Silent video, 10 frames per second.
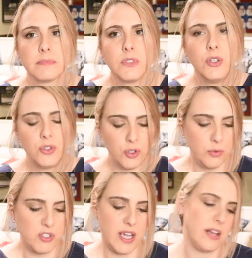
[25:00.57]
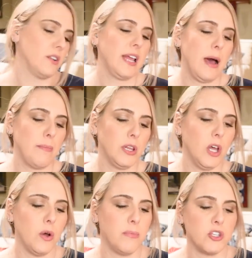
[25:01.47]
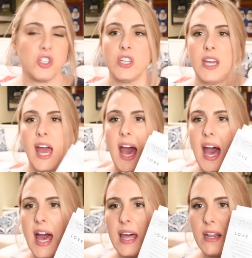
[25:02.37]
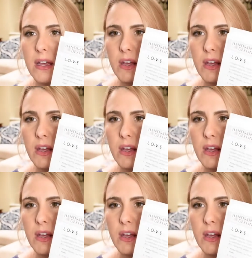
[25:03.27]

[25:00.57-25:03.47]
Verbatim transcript: YouTube channel down below, but she had